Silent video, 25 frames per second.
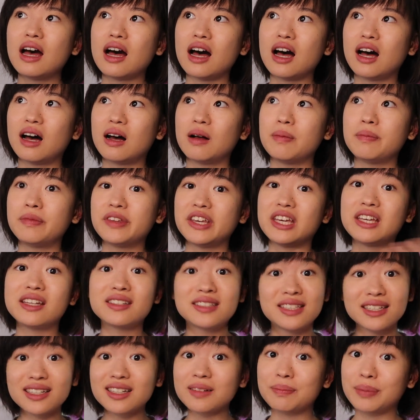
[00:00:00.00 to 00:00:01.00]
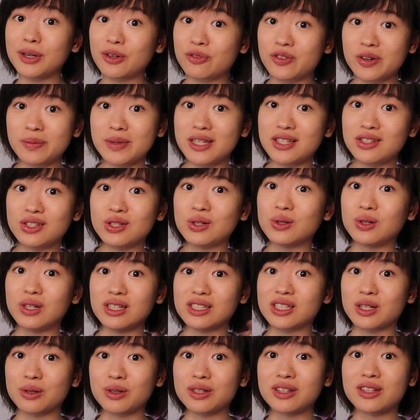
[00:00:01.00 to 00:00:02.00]
It did a bit for me too,
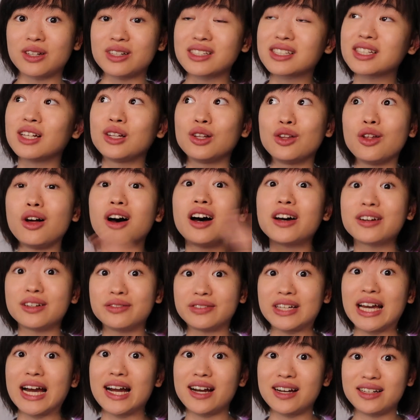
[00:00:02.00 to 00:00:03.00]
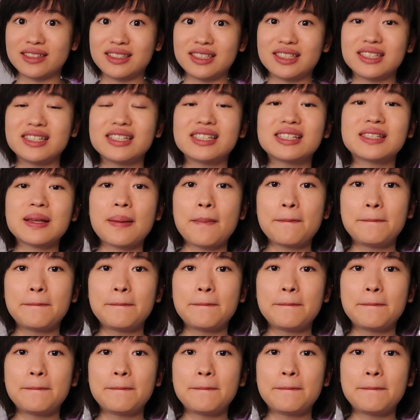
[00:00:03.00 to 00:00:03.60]
because there was a lot of characters,